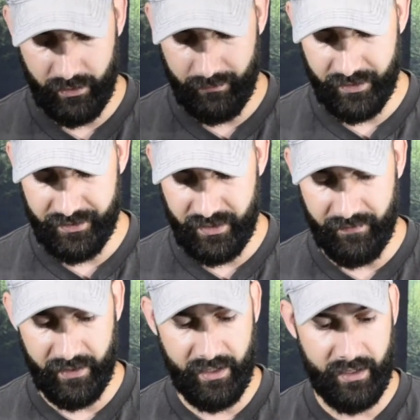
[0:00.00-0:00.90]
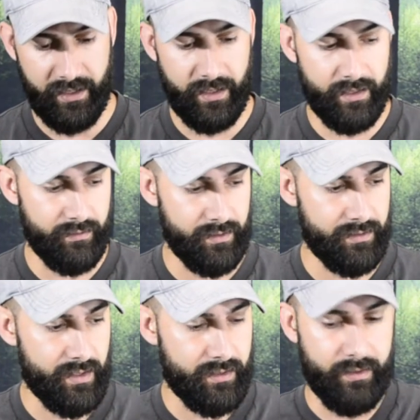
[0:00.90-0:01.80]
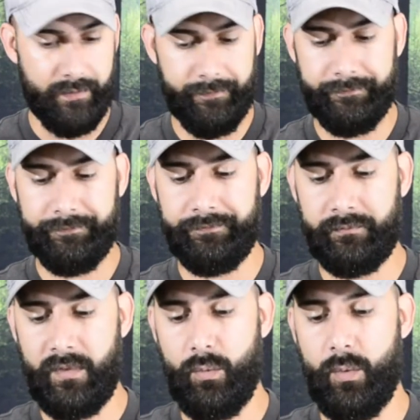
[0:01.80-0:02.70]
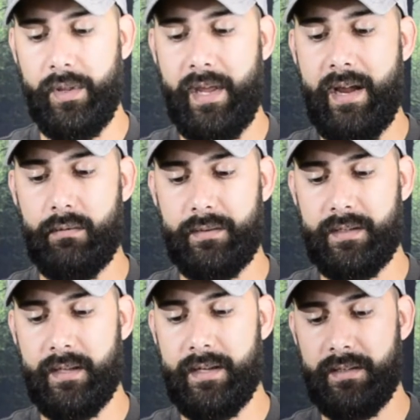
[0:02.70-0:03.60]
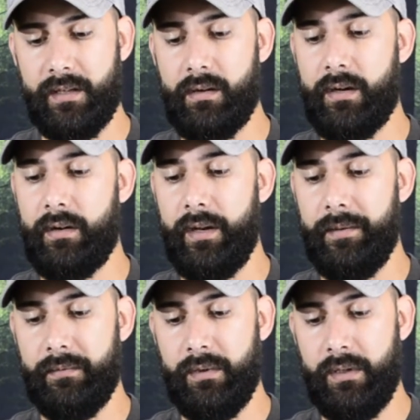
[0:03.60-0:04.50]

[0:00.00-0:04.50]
and I'm going to see if I can't get any of these on here without slicing an artery.